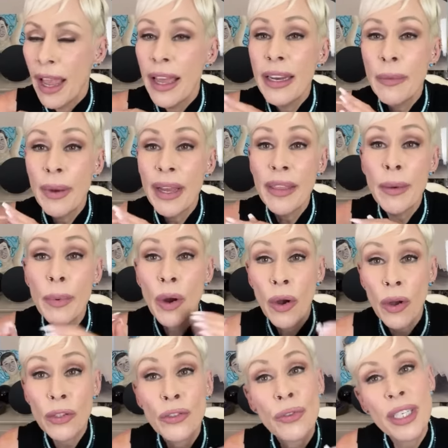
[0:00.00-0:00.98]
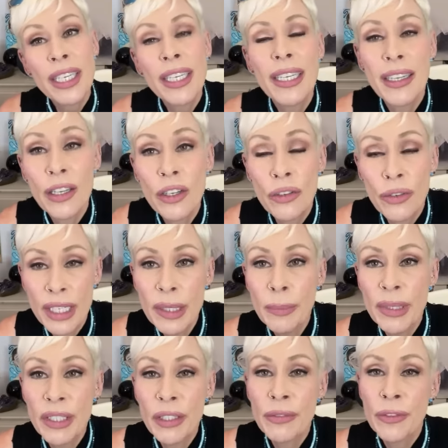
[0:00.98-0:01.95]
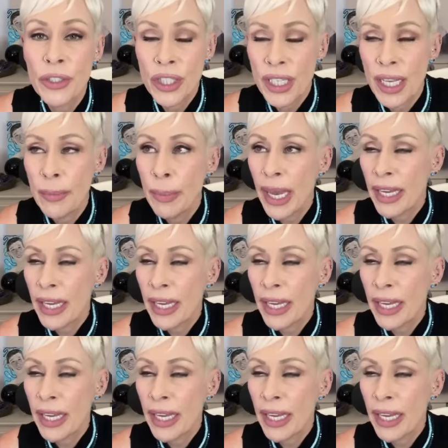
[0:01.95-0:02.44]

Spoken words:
Anyway, they were all drinking green beer for St.